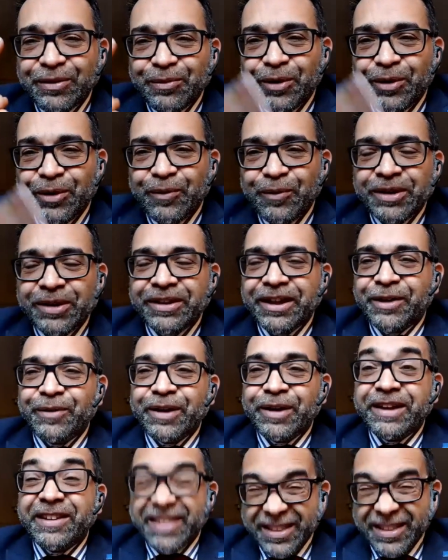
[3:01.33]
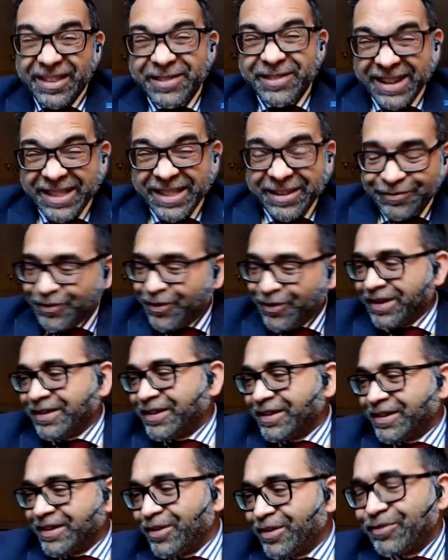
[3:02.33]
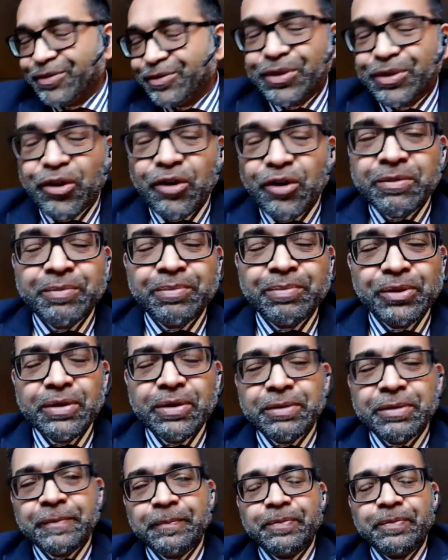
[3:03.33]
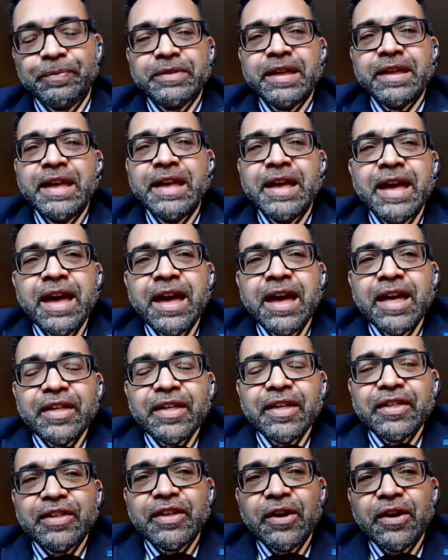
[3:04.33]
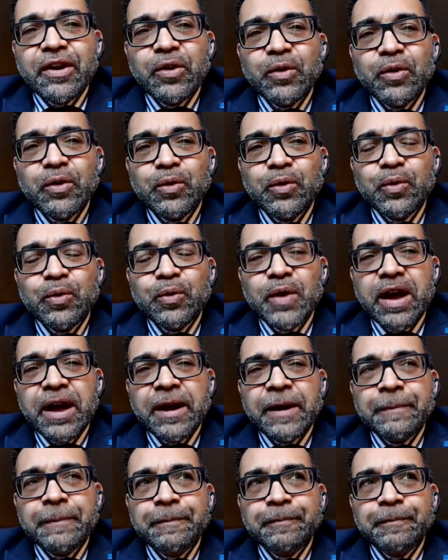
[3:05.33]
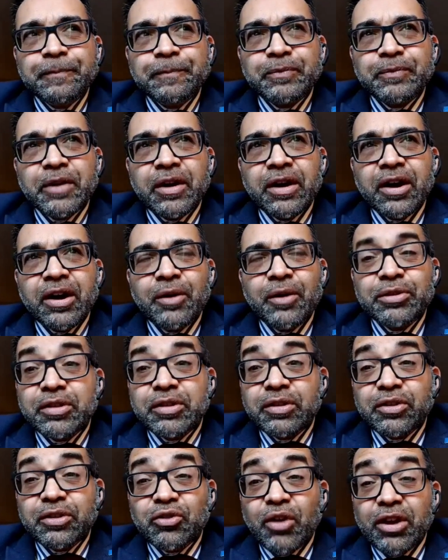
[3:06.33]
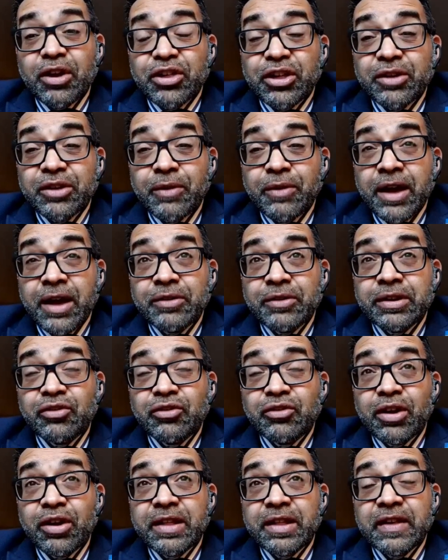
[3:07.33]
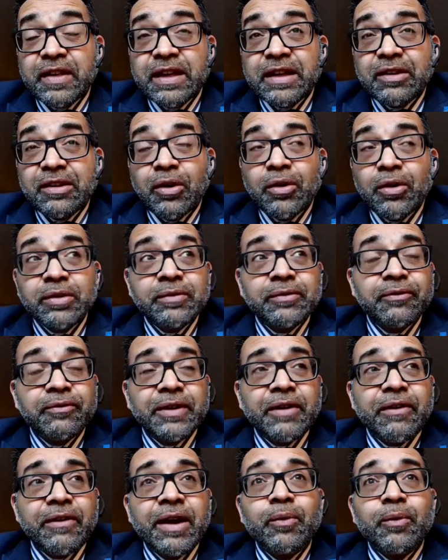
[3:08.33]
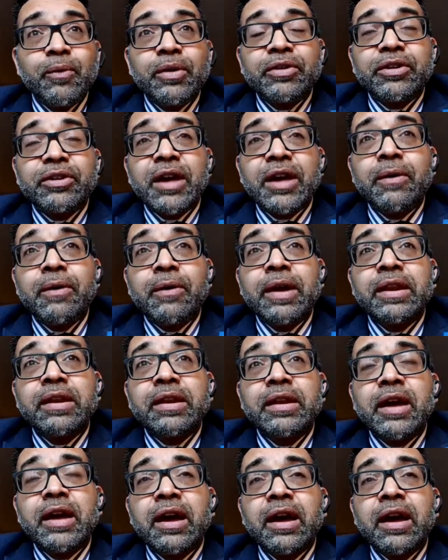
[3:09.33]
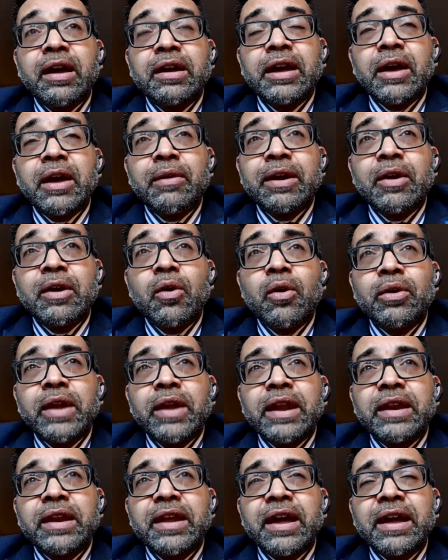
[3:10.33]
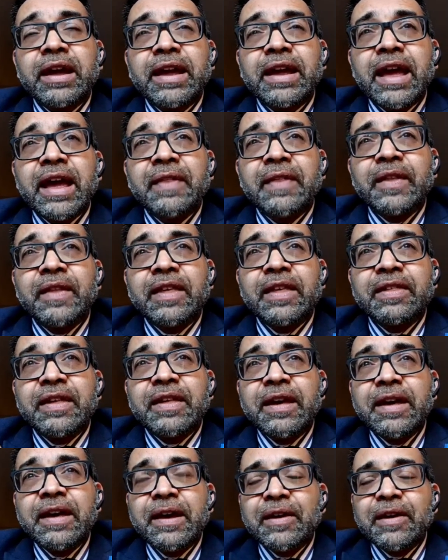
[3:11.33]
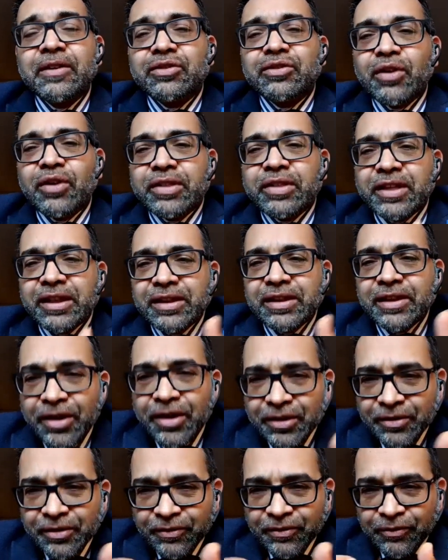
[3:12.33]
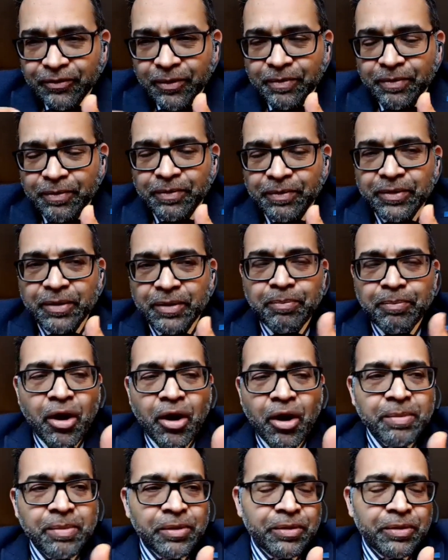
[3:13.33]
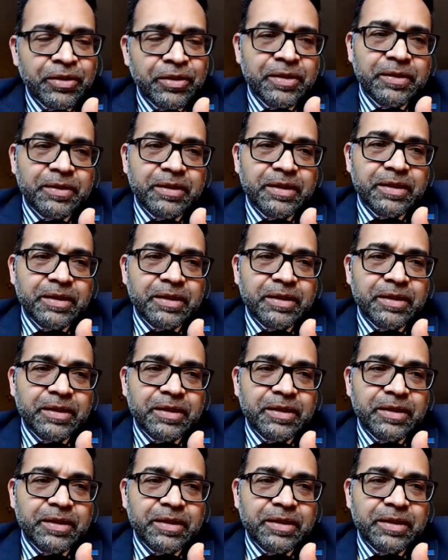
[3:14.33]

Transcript: to work 1 day a week. You still need to find kind of full-time employment. So I was scratching around and trying to seek God and figure out what's going on. And again, this trying to learn from the Bible's